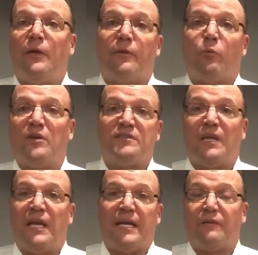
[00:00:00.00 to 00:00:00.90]
there wasn't
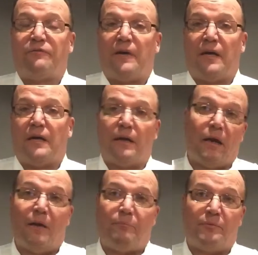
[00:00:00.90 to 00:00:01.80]
a lot of
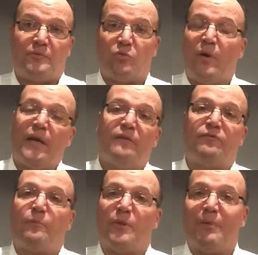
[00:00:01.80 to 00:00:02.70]
upswing
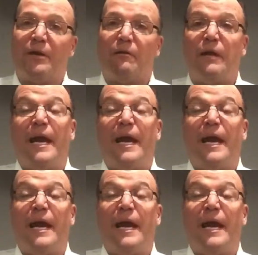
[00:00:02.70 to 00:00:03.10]
from the barrel,